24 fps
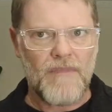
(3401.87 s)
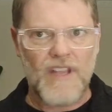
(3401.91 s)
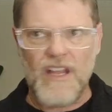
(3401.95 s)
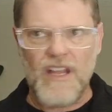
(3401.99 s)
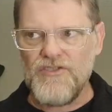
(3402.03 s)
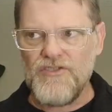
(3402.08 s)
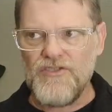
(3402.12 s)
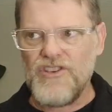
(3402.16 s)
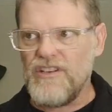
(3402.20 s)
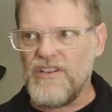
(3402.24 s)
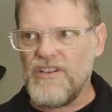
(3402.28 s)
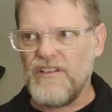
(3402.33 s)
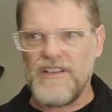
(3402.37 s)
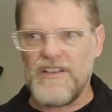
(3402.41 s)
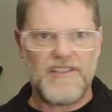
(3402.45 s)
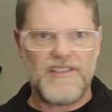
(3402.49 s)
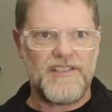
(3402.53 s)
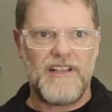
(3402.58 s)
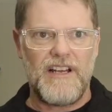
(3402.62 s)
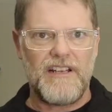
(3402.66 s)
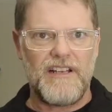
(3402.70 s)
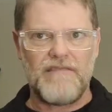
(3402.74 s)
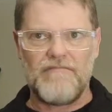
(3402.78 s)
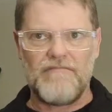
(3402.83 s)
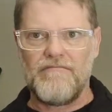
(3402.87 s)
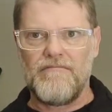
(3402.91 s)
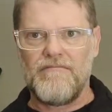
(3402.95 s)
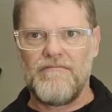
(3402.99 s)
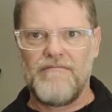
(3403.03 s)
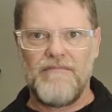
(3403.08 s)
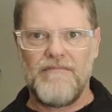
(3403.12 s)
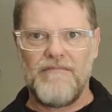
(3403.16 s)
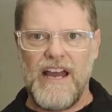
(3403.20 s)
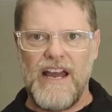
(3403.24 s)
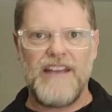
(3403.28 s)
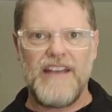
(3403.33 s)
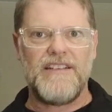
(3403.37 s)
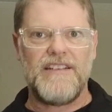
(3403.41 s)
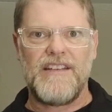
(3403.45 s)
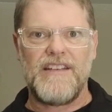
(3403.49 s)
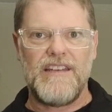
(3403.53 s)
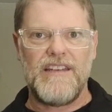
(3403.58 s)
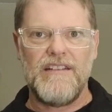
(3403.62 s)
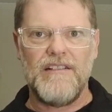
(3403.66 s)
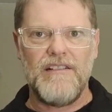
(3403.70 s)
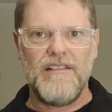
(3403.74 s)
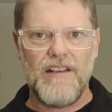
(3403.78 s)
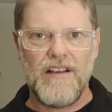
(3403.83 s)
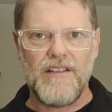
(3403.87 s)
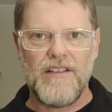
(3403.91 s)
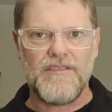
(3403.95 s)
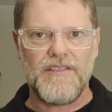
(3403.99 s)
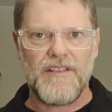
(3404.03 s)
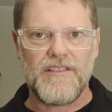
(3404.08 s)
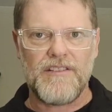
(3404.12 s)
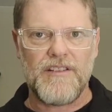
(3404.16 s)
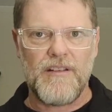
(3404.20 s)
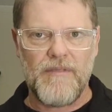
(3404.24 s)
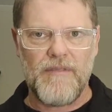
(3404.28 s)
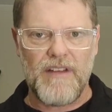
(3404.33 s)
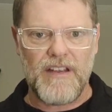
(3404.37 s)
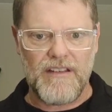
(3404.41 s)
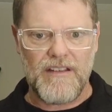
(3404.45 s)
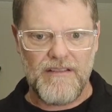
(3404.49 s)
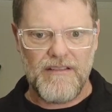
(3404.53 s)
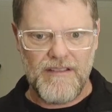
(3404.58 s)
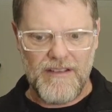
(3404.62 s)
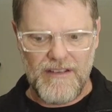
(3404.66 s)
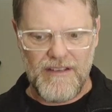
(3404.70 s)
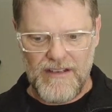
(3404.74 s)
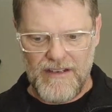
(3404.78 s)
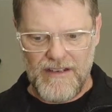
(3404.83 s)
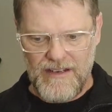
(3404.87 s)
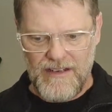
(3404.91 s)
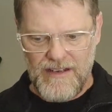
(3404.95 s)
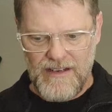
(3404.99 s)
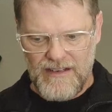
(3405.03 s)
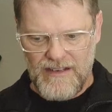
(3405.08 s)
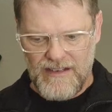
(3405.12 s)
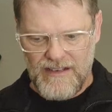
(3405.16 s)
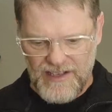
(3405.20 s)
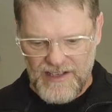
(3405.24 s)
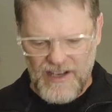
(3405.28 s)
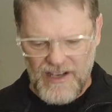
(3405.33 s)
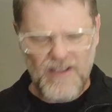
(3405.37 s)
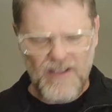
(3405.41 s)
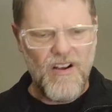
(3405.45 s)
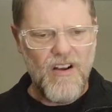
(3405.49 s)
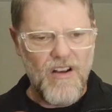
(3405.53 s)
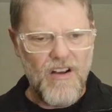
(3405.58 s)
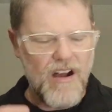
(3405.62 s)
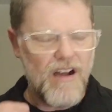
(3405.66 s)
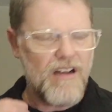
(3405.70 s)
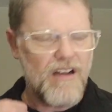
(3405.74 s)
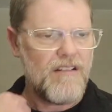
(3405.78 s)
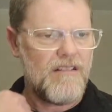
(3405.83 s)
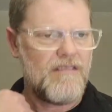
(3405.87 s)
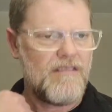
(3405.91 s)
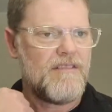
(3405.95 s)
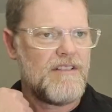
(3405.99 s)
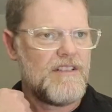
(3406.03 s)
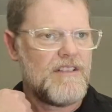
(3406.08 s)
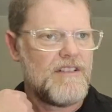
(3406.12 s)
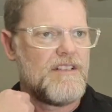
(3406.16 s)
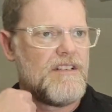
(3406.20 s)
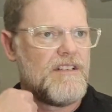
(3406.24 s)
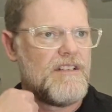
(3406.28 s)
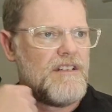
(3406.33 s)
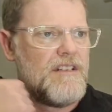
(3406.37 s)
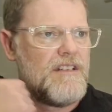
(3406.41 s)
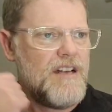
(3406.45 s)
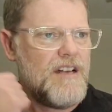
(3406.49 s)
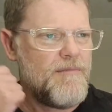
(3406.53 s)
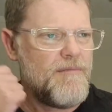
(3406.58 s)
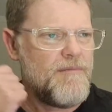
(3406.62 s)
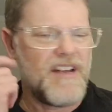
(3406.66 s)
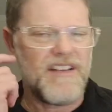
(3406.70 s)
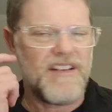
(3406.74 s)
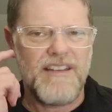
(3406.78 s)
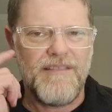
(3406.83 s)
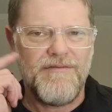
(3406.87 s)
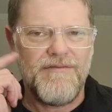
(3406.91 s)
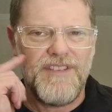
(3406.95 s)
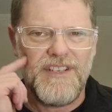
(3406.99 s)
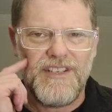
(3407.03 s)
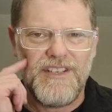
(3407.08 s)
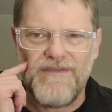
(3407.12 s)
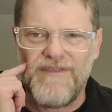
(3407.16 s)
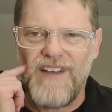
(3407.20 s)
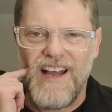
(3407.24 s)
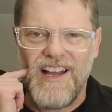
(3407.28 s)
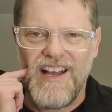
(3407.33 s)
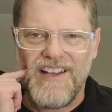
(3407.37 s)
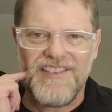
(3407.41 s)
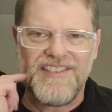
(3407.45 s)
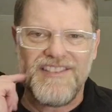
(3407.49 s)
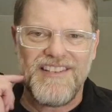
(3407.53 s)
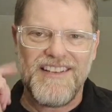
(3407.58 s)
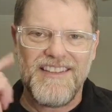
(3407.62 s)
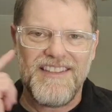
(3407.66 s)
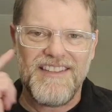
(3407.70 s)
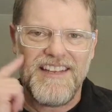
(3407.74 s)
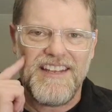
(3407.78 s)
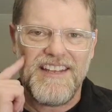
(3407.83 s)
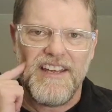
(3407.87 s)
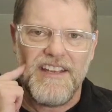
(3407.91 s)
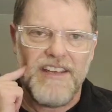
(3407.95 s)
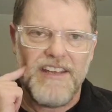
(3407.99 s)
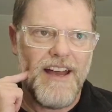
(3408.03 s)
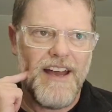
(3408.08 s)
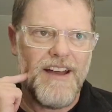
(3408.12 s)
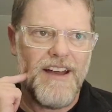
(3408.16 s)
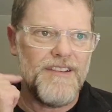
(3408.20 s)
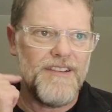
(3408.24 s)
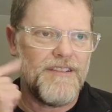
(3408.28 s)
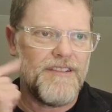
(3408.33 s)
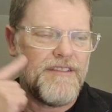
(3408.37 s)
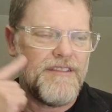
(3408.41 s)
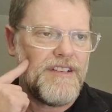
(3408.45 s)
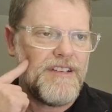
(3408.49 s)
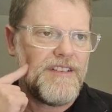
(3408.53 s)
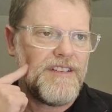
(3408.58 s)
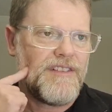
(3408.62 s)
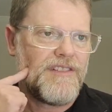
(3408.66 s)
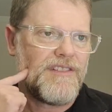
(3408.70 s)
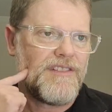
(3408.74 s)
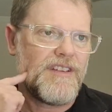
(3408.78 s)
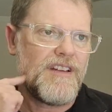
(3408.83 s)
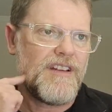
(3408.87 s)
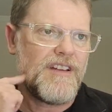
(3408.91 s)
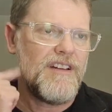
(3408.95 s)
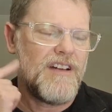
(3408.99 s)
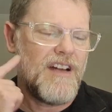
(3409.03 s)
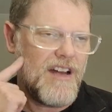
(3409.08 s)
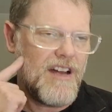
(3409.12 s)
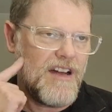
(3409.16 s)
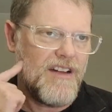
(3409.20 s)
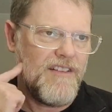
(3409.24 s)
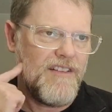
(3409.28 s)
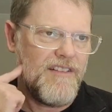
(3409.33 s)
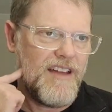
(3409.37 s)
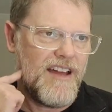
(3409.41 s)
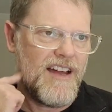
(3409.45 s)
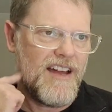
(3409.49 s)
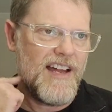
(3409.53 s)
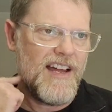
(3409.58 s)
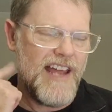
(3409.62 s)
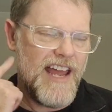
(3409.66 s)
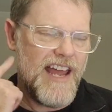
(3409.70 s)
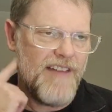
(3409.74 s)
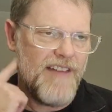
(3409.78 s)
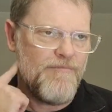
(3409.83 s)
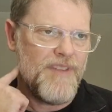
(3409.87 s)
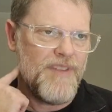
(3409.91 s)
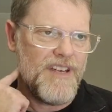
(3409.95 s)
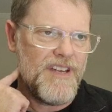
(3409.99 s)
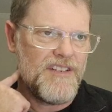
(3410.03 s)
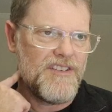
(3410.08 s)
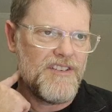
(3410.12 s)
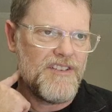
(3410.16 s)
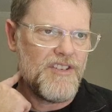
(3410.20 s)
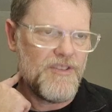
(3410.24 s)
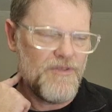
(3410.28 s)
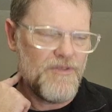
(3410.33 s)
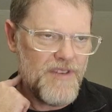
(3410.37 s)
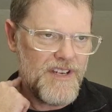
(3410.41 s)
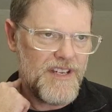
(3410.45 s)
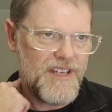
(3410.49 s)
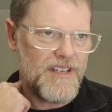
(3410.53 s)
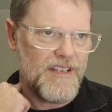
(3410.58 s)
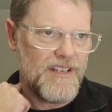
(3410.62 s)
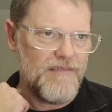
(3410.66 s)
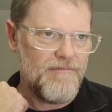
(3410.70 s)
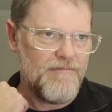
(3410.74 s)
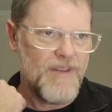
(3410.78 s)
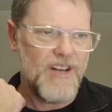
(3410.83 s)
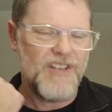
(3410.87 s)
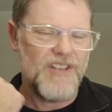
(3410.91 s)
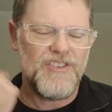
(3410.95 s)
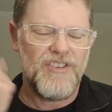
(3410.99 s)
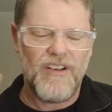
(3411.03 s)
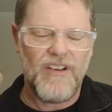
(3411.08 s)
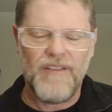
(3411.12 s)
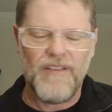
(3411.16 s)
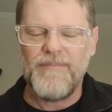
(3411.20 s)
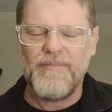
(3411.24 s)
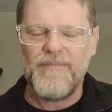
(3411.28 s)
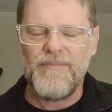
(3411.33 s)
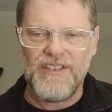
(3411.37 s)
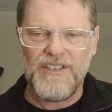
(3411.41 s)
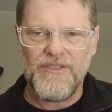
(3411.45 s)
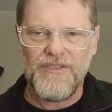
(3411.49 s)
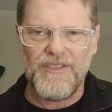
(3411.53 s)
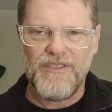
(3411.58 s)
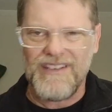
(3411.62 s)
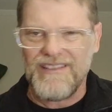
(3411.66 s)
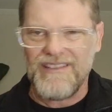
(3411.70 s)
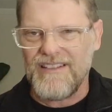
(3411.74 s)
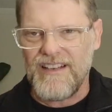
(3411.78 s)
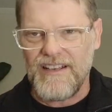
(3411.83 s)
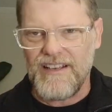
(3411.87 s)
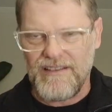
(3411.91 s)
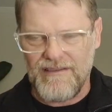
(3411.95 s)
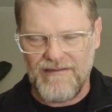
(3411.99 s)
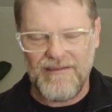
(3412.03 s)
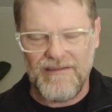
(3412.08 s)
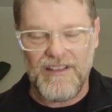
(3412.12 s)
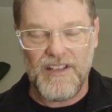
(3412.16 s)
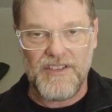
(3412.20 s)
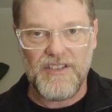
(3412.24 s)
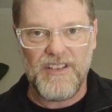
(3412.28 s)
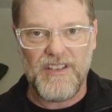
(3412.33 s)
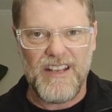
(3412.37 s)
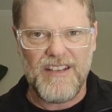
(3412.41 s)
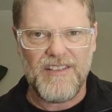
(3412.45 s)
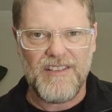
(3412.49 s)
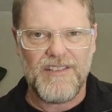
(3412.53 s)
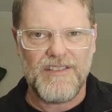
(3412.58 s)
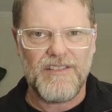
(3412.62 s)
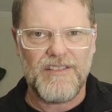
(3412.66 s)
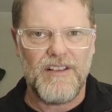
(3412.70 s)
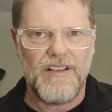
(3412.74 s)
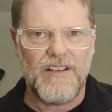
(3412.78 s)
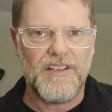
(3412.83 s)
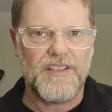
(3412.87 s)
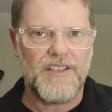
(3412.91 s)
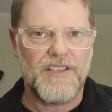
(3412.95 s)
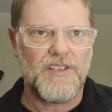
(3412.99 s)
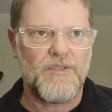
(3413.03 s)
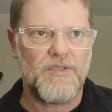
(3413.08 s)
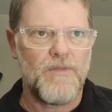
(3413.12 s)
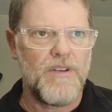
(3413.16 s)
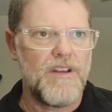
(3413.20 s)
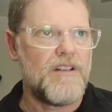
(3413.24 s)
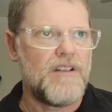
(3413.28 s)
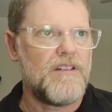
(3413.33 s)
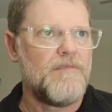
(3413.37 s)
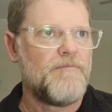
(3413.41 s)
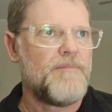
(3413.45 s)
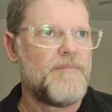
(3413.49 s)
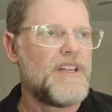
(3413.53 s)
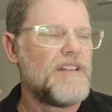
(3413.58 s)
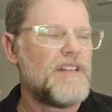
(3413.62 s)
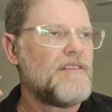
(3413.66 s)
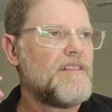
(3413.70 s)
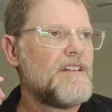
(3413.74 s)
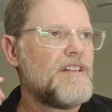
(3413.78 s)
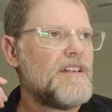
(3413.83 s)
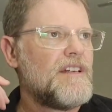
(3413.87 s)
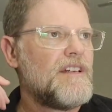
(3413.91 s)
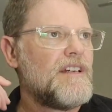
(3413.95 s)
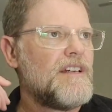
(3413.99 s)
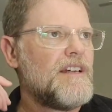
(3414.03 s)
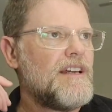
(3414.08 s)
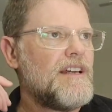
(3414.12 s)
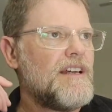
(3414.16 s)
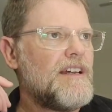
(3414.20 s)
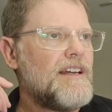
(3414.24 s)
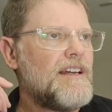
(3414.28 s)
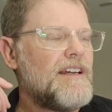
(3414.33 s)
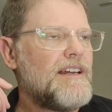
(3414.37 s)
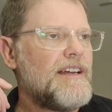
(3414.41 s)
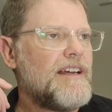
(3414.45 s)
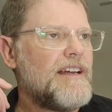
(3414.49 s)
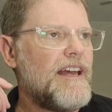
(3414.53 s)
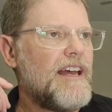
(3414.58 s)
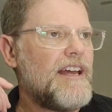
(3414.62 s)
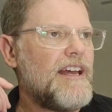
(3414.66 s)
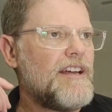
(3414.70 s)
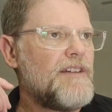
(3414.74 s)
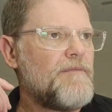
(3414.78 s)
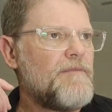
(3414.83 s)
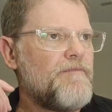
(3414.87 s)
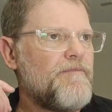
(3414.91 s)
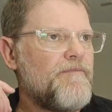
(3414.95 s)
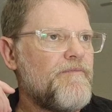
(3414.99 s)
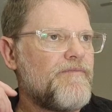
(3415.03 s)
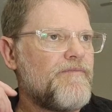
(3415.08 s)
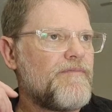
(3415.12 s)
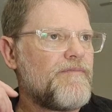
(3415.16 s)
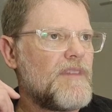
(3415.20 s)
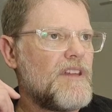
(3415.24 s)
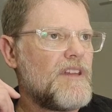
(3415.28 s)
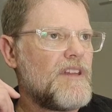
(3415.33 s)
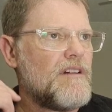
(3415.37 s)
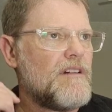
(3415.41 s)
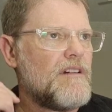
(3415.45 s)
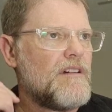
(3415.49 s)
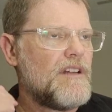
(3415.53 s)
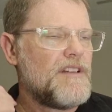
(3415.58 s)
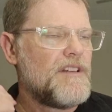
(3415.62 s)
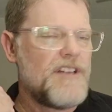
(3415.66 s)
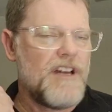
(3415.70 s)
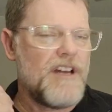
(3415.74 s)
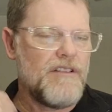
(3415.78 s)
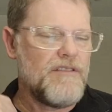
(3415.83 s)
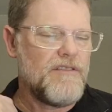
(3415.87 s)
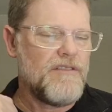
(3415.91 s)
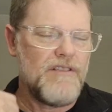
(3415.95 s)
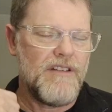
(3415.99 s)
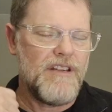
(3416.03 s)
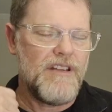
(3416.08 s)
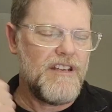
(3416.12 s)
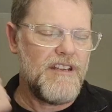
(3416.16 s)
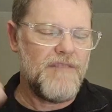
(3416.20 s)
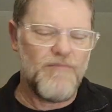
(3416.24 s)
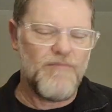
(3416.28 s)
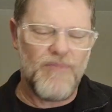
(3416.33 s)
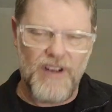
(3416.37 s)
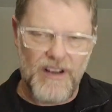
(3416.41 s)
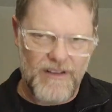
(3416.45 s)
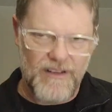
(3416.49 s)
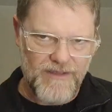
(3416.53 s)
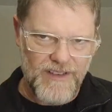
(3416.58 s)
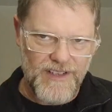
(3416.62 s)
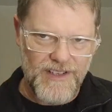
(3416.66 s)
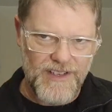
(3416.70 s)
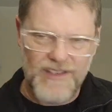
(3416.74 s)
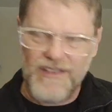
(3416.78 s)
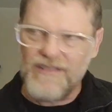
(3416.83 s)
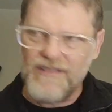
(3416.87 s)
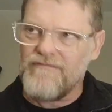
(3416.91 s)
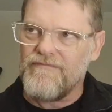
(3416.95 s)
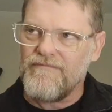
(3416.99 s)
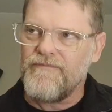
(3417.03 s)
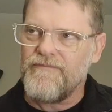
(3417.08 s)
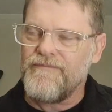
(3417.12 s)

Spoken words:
And she lost like 8 kilos or something. And I was like, oh, I might give this fasting thing a go. So I have been doing it. Mind you, I've been doing like lots of exercise as well, but I don't eat breakfast.